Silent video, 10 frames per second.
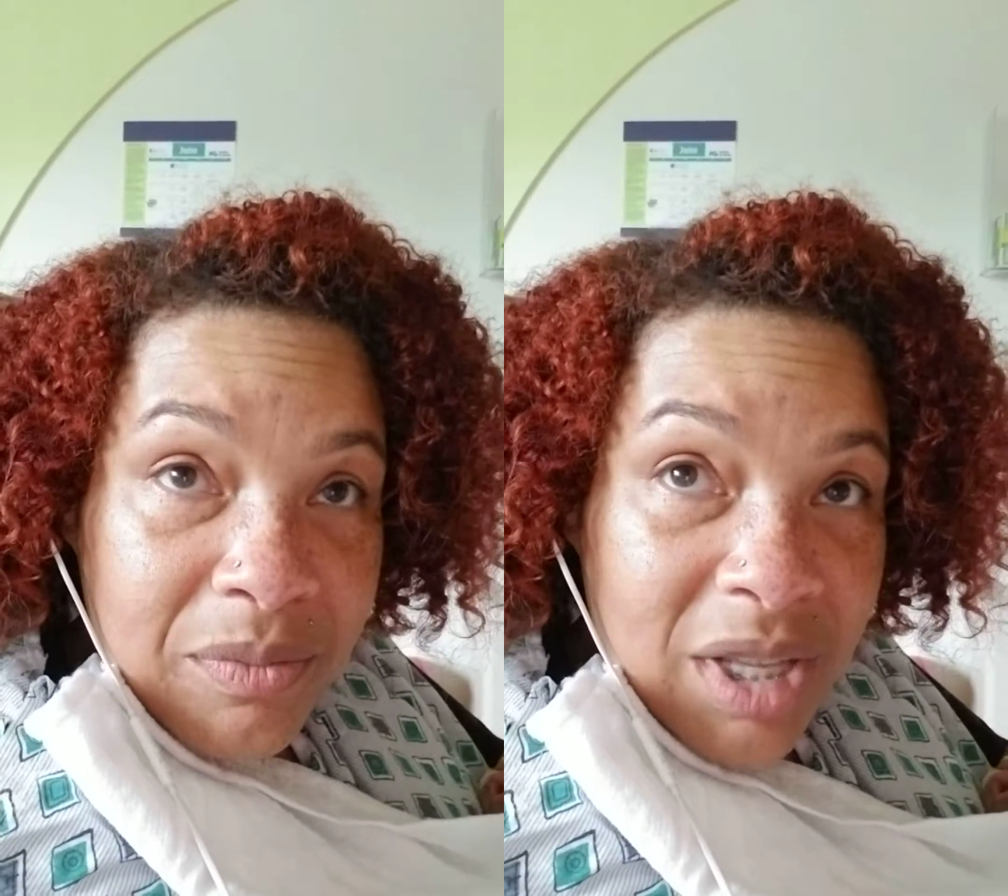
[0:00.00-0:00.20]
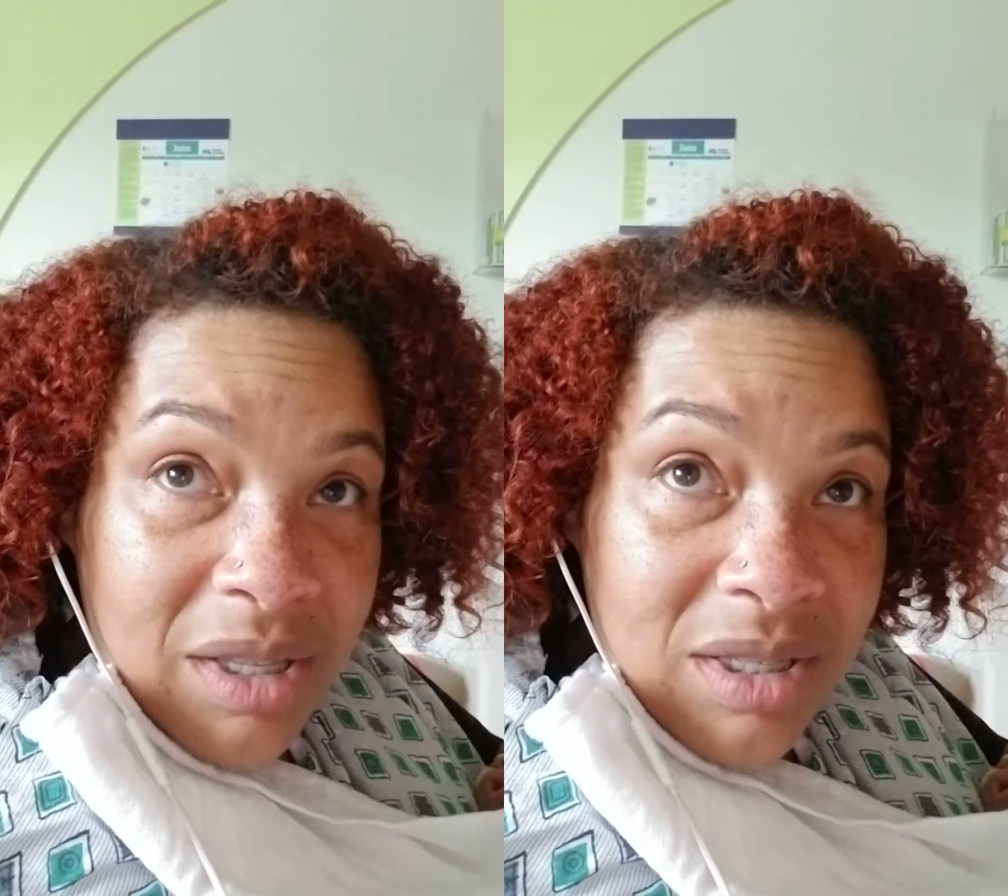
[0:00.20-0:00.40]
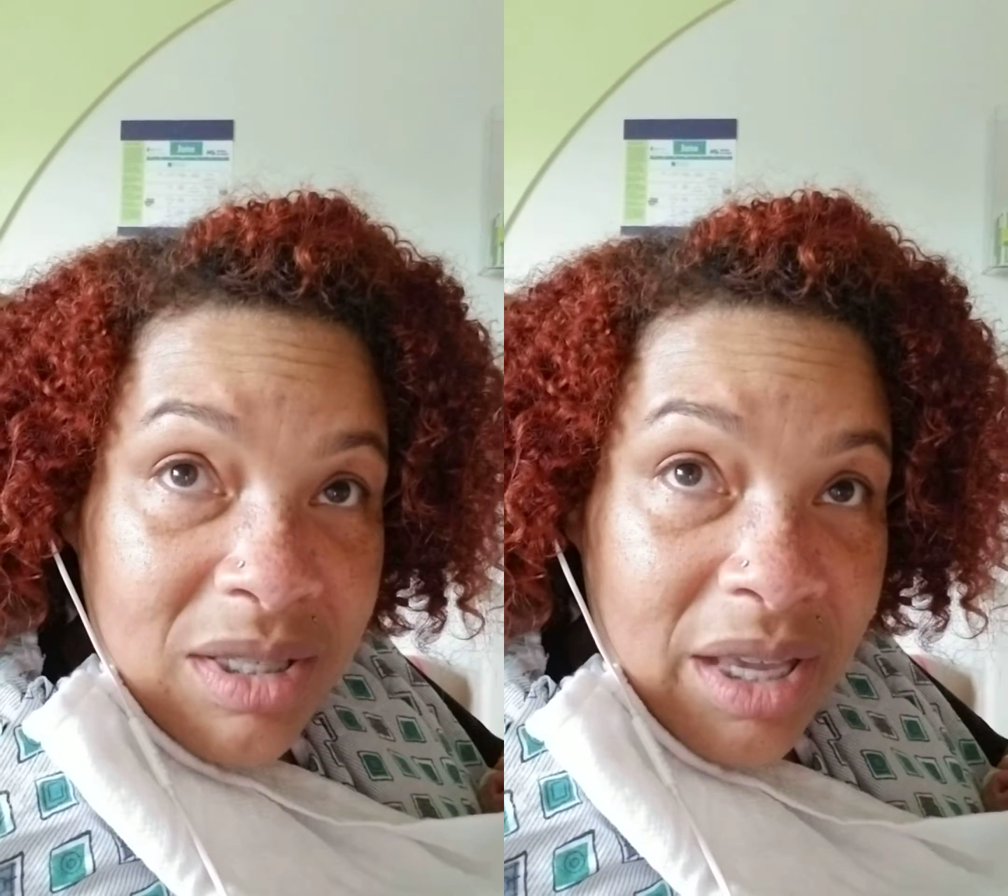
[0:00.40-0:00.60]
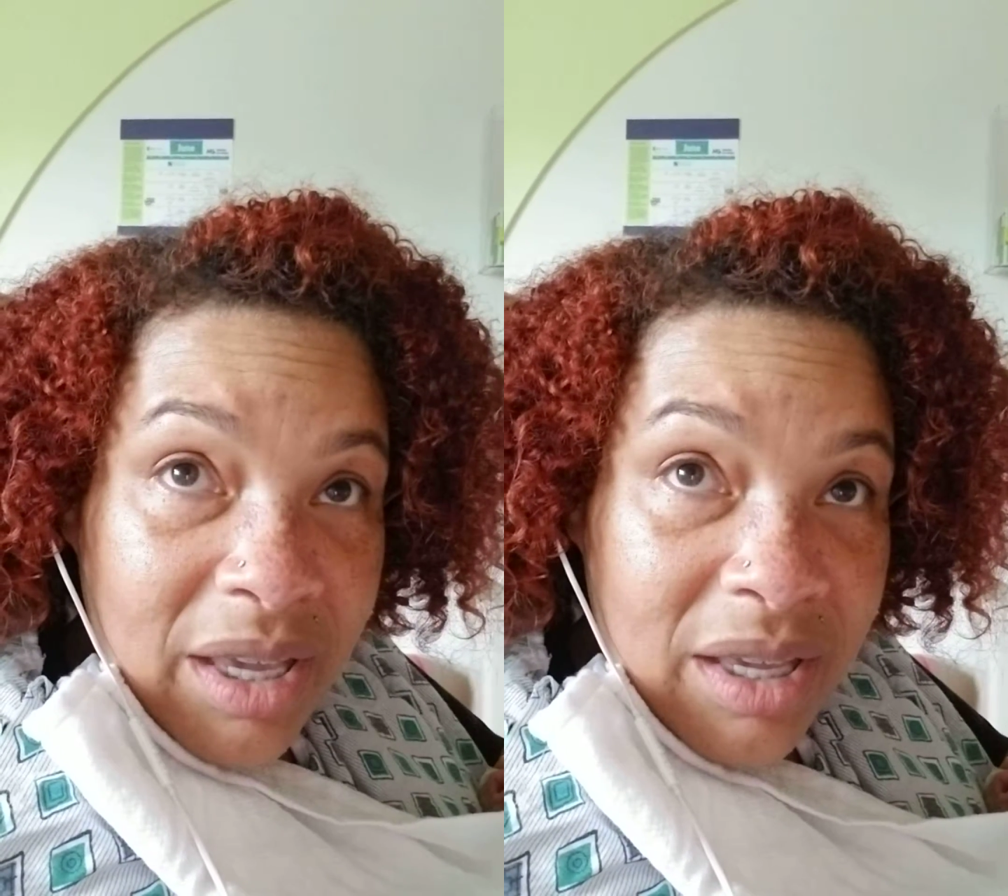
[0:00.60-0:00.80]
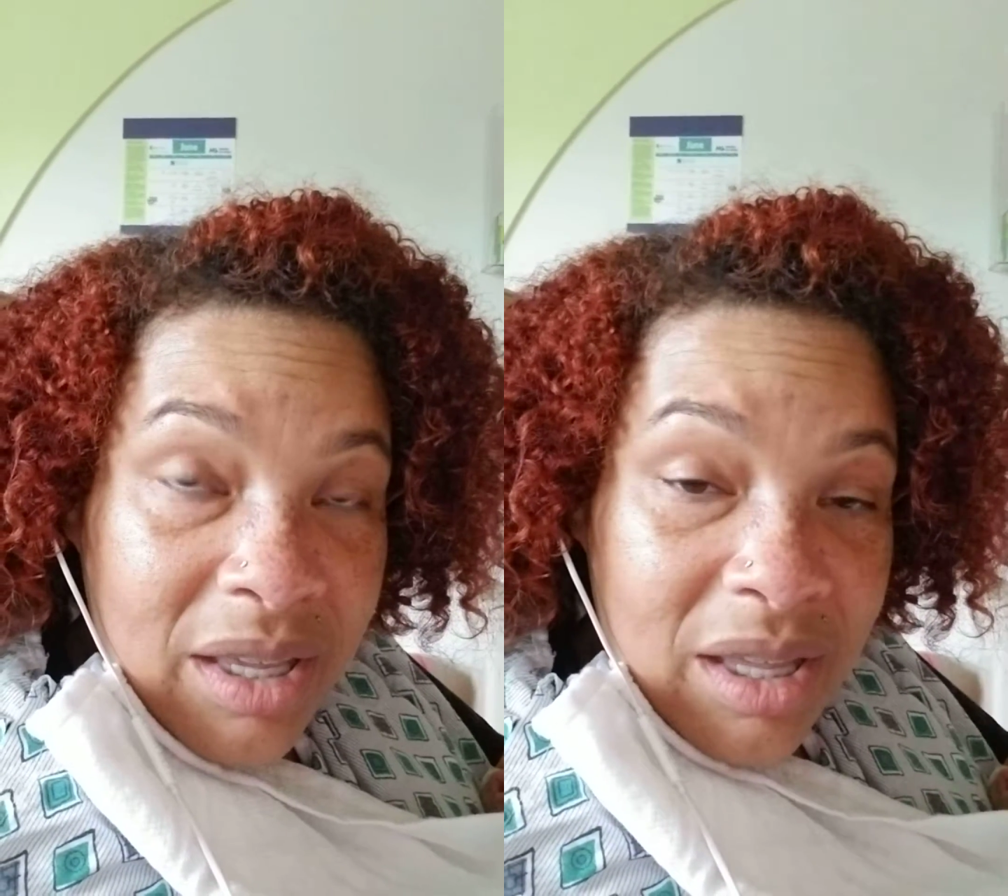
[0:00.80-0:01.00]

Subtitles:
let's see.